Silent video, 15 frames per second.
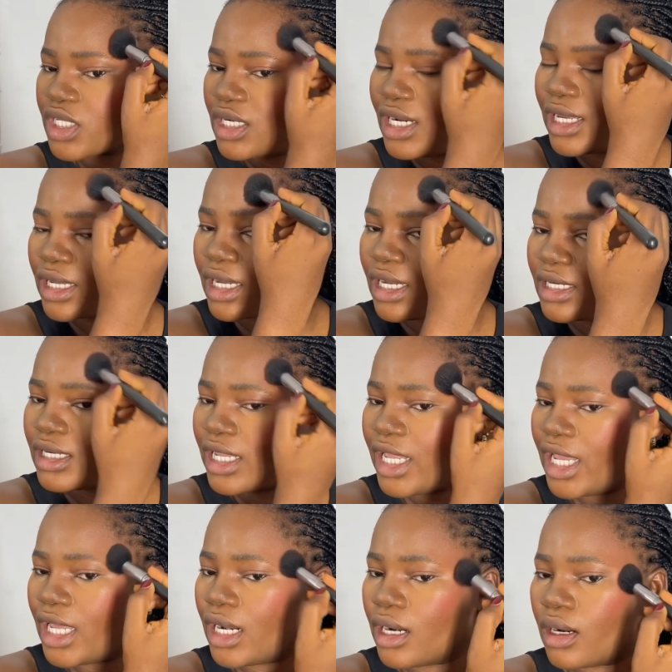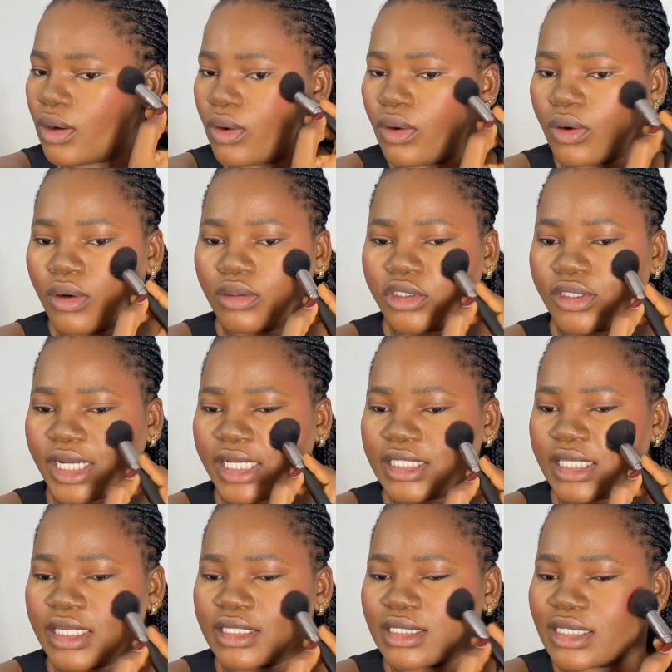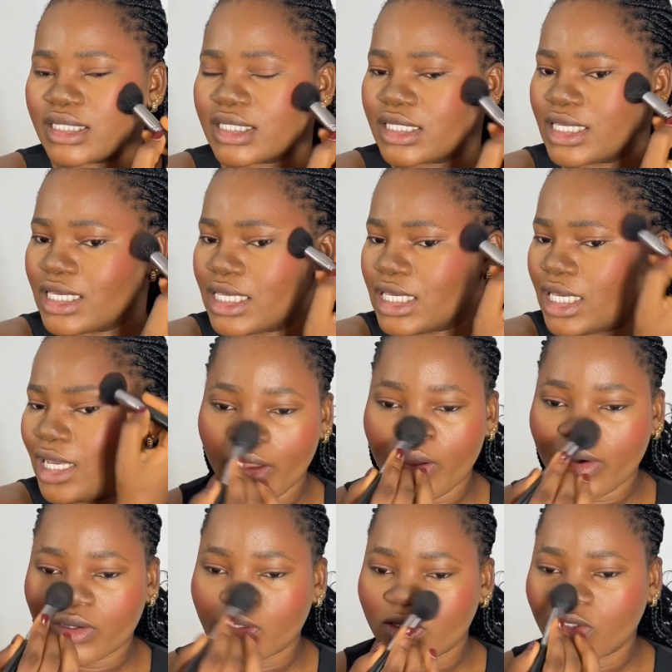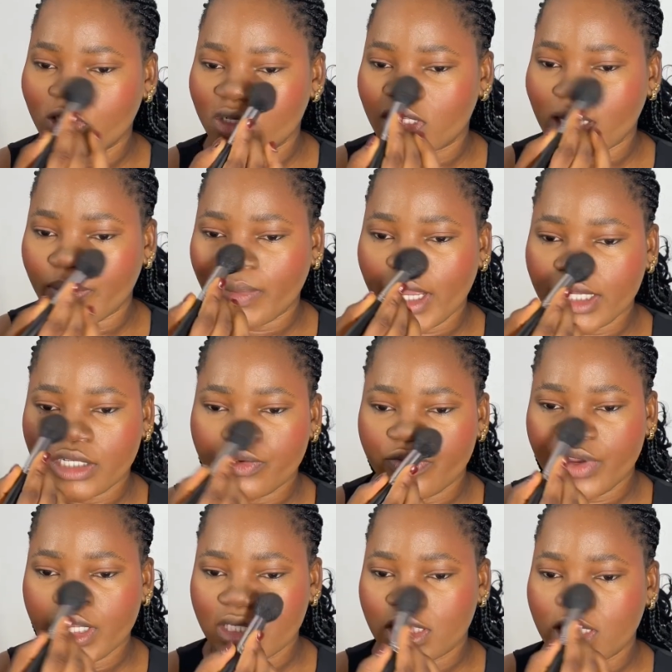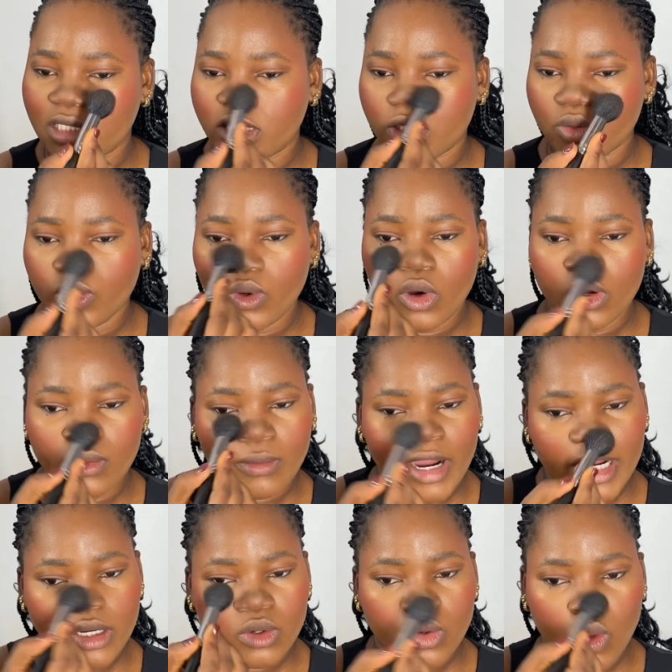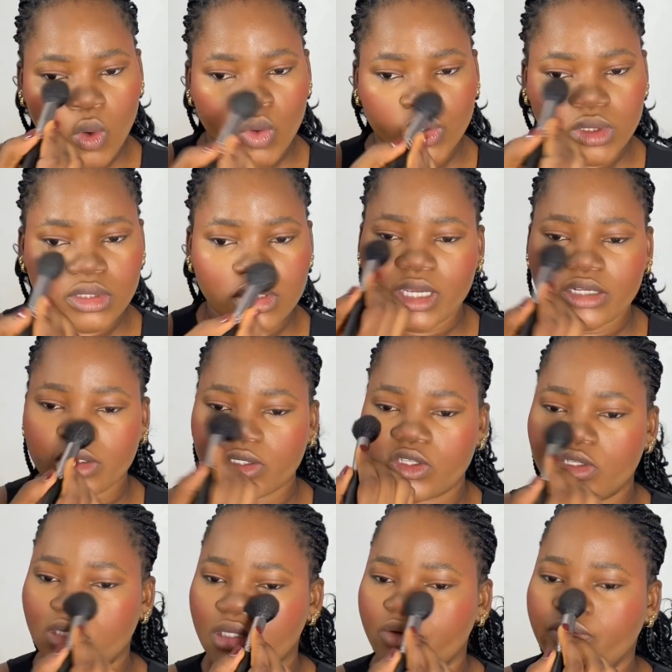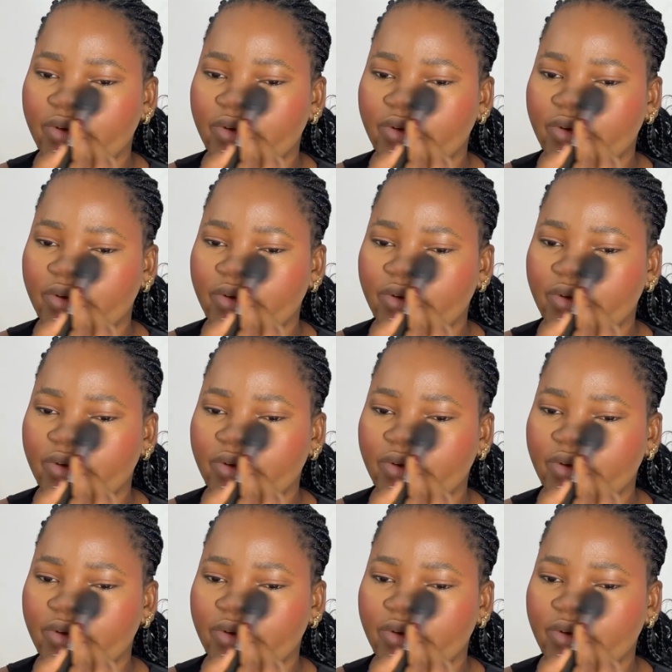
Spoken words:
like an L, or should I say C. I also just applied residue on my nose. So I just use the